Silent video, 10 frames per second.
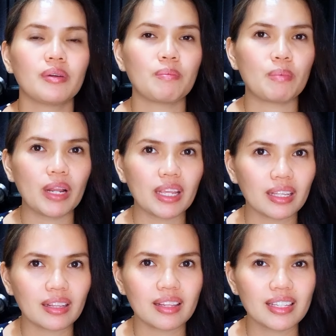break
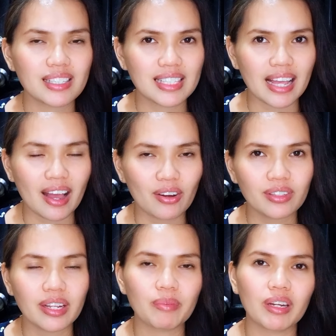this
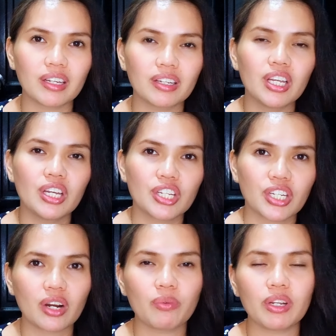down. I'm gonna
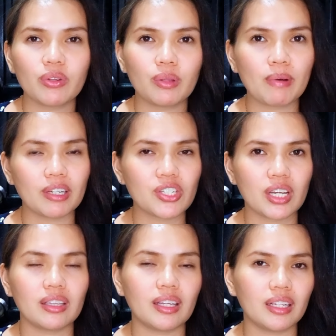share with you the
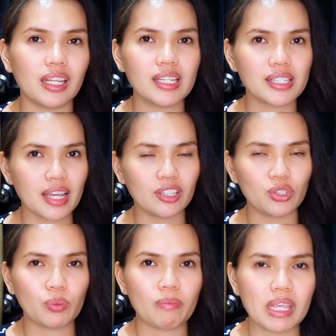budget that he
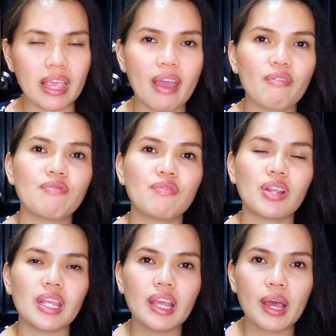sent to me
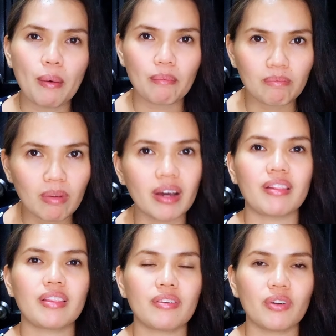every
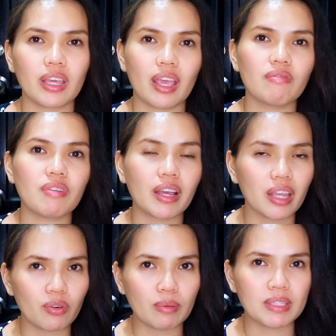month, okay,
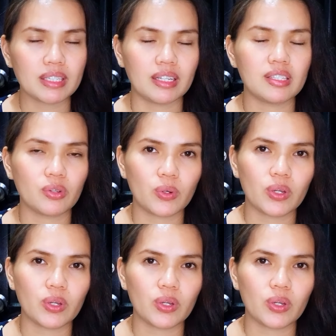via remittance. So